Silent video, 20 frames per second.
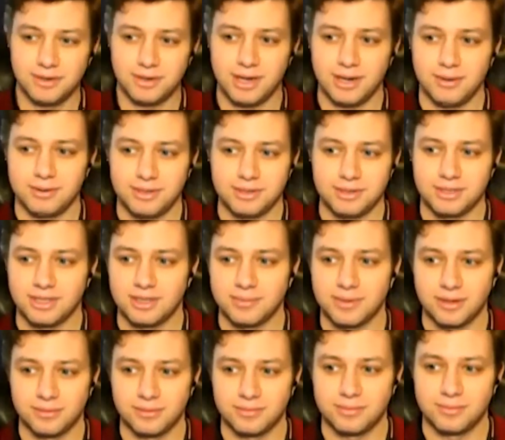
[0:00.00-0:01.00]
But how would you think
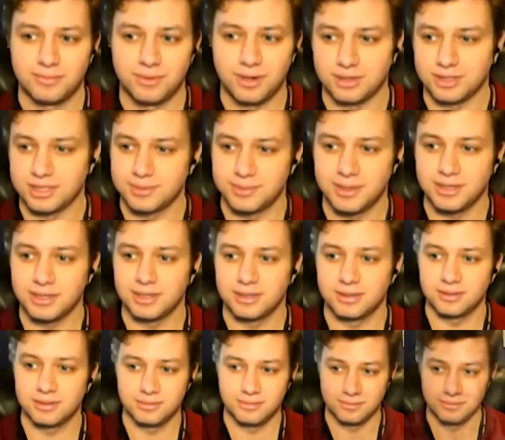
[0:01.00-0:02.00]
about, broadly
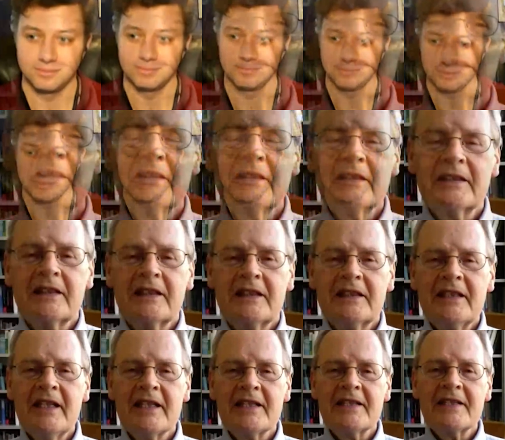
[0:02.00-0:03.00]
speaking, group
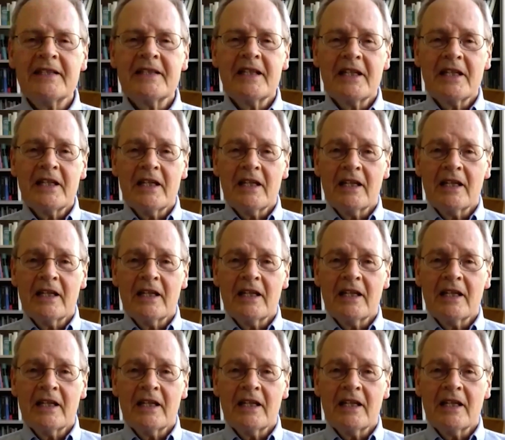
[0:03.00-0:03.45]
yes. rationality?